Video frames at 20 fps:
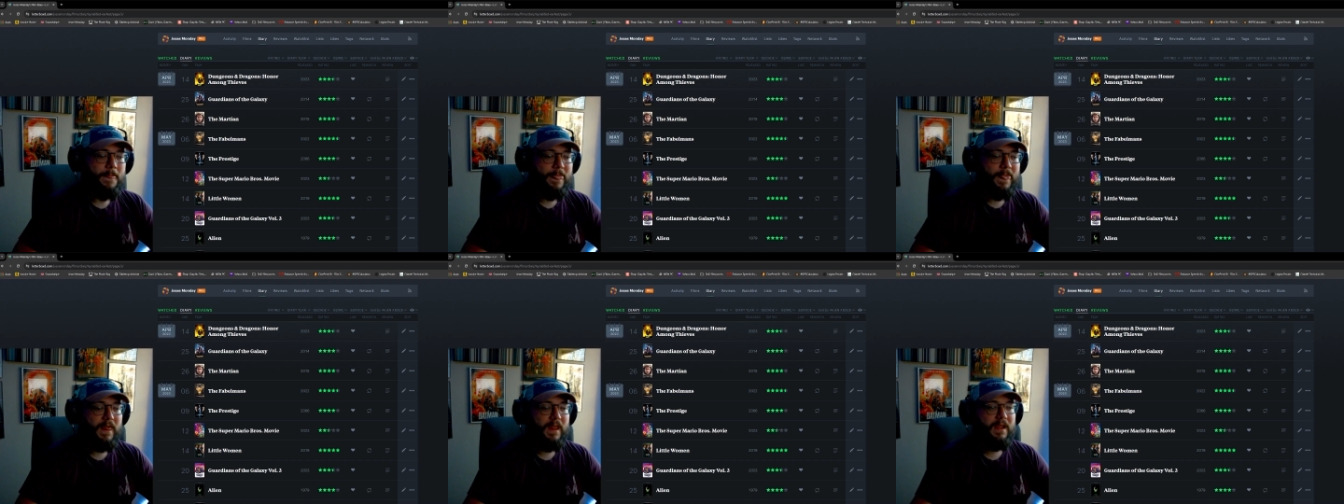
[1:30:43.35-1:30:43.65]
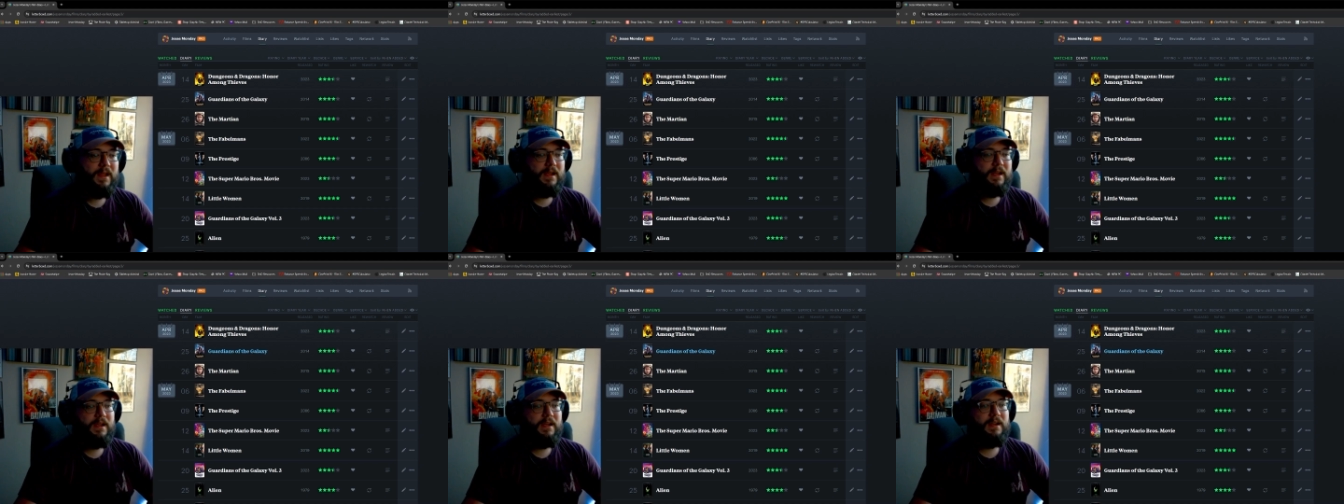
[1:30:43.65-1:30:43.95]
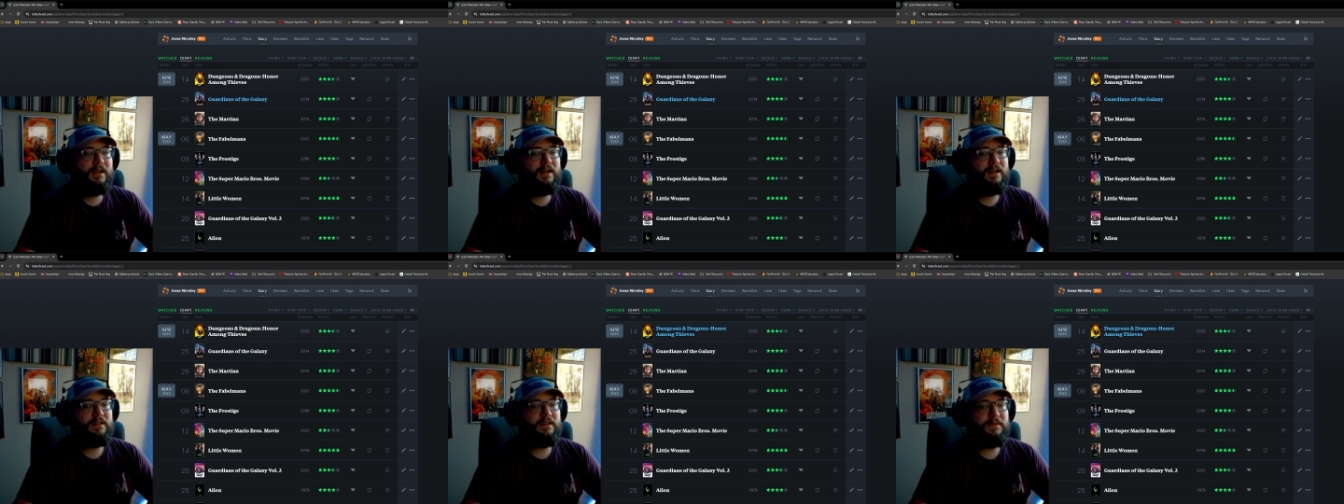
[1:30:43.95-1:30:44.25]

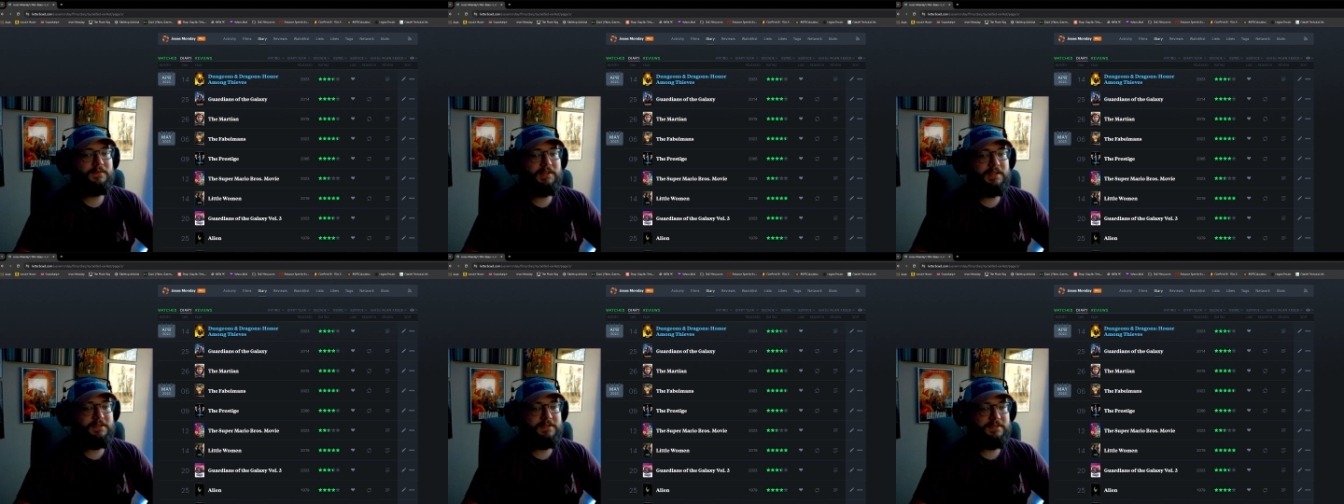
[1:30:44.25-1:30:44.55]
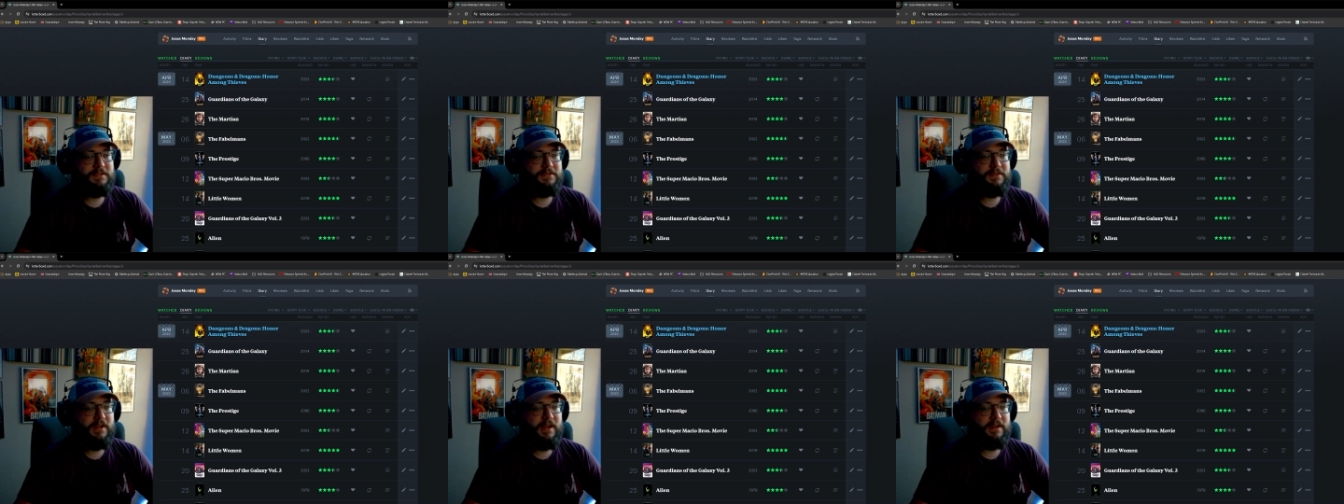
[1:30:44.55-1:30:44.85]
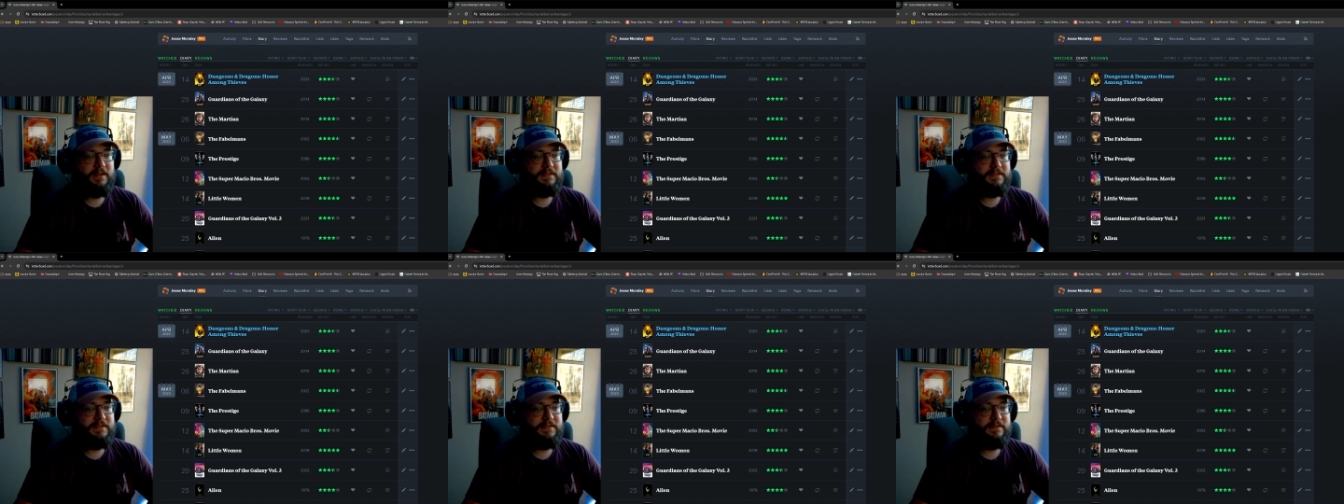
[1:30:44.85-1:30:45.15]
I love Dungeons and
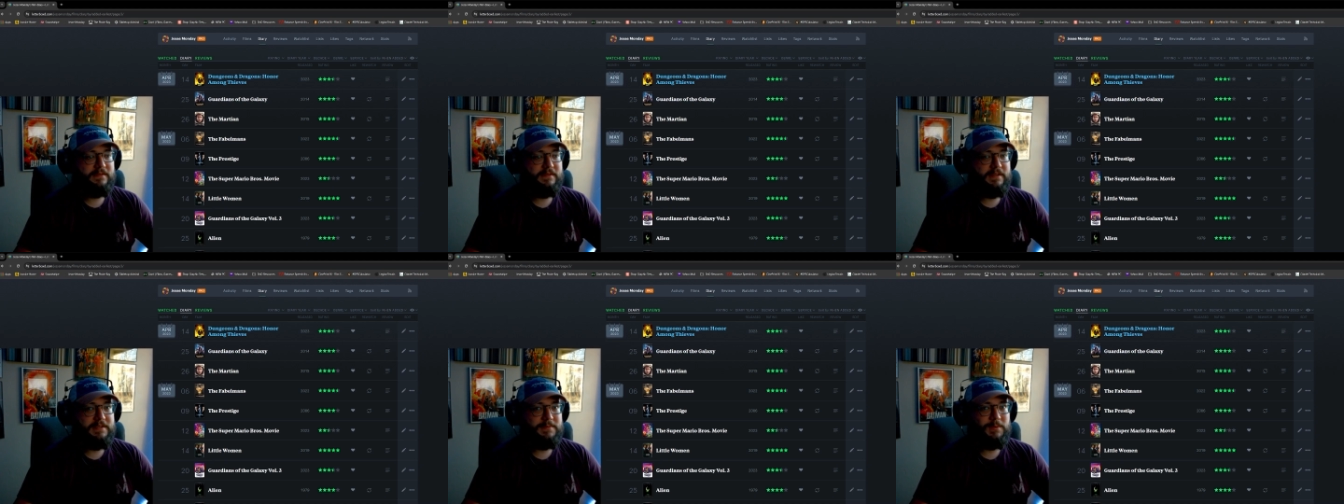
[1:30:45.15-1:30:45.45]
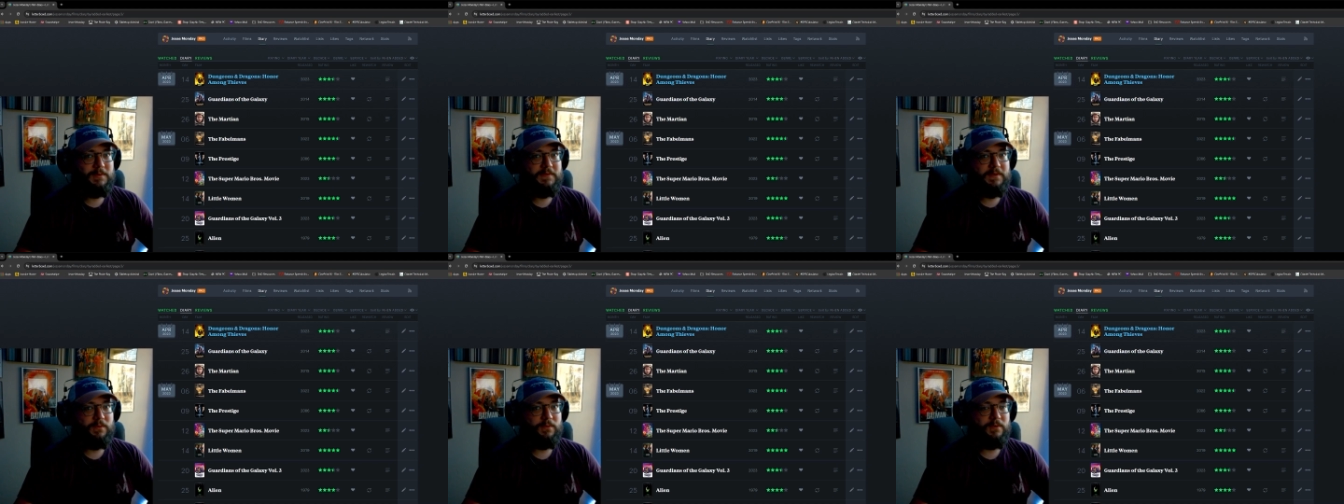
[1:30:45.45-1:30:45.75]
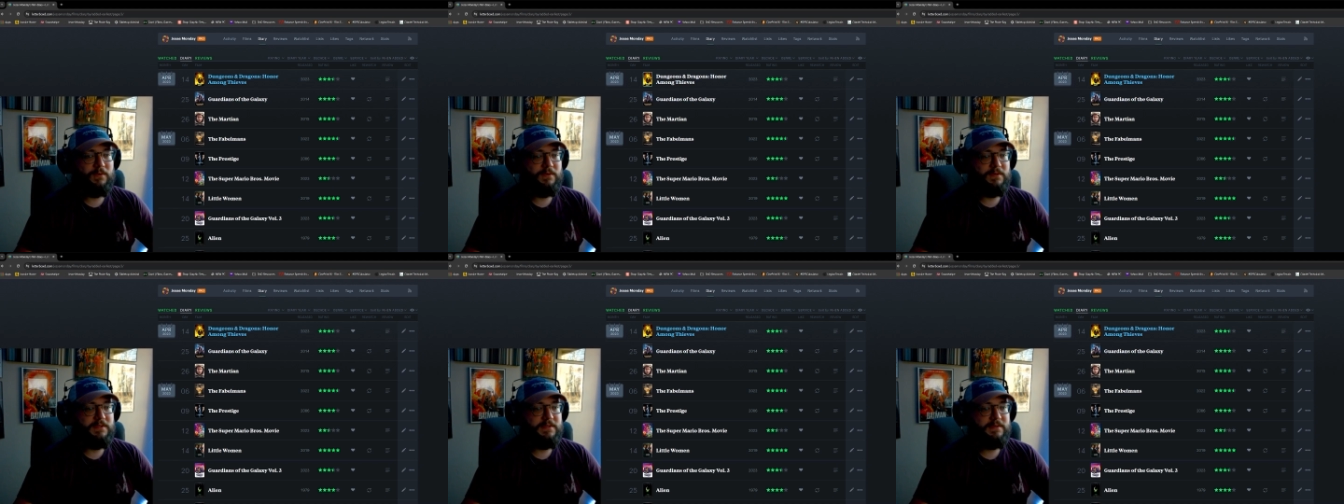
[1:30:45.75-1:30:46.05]
Dragons. This movie
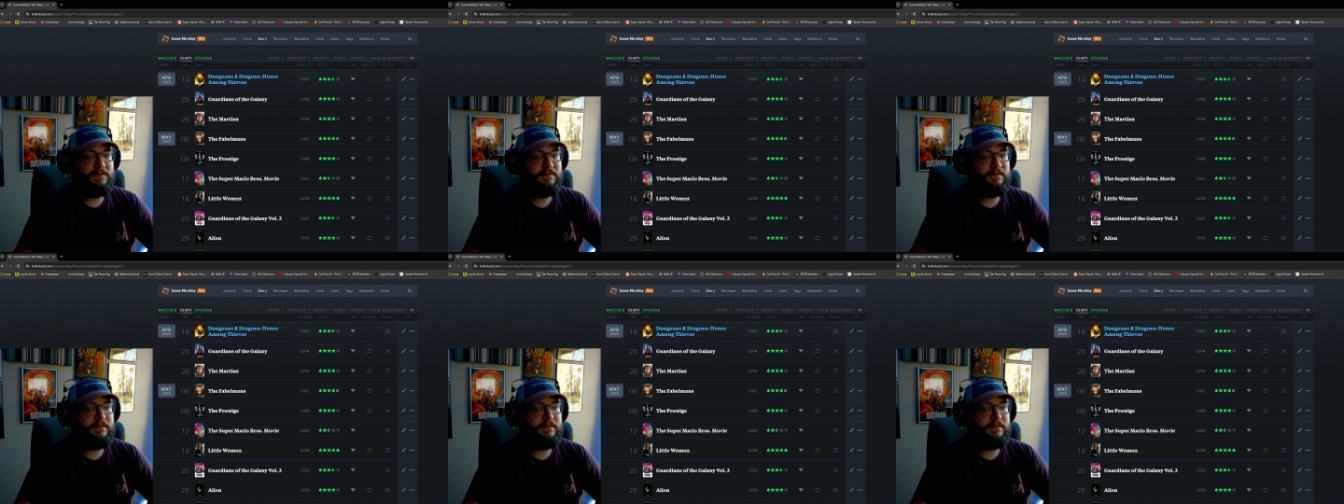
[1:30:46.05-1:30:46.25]
rules.